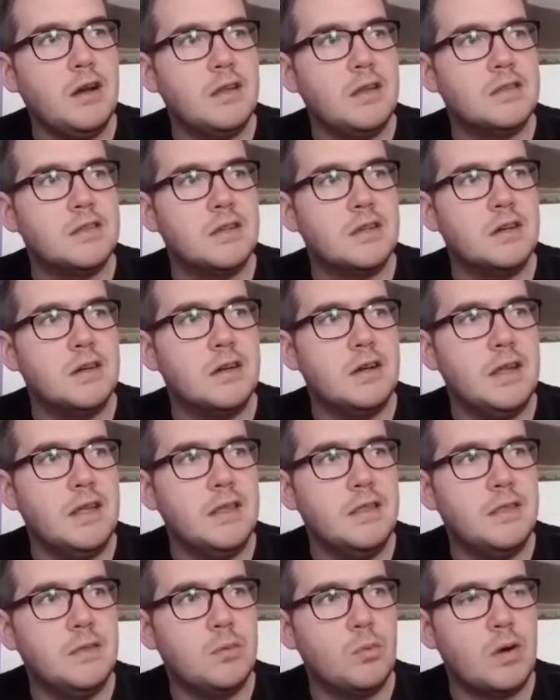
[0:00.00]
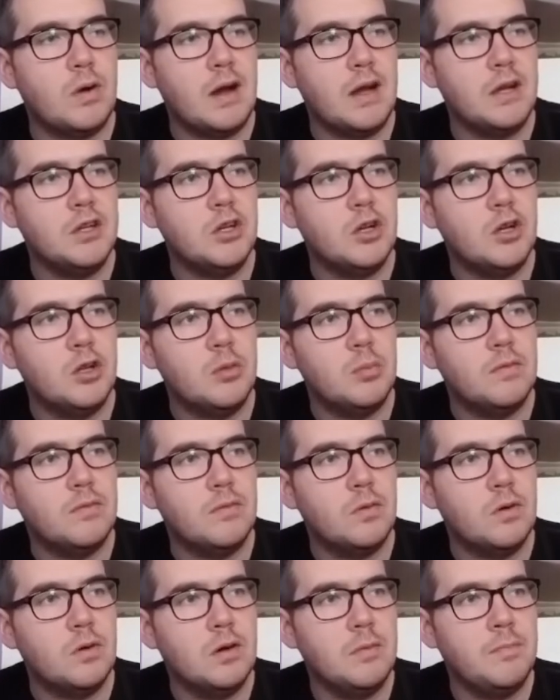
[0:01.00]
It's underneath where I showed you
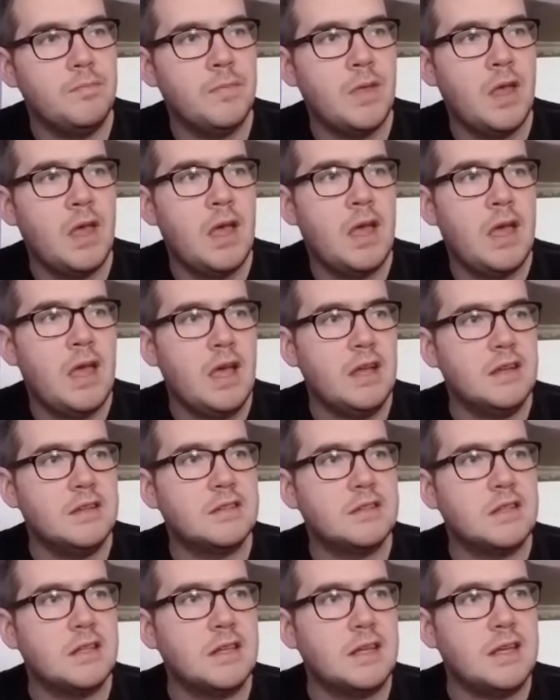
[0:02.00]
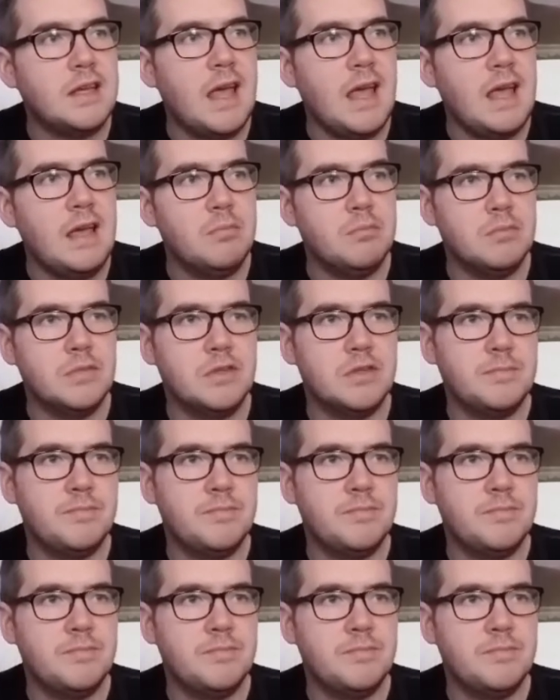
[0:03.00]
before, and just click games.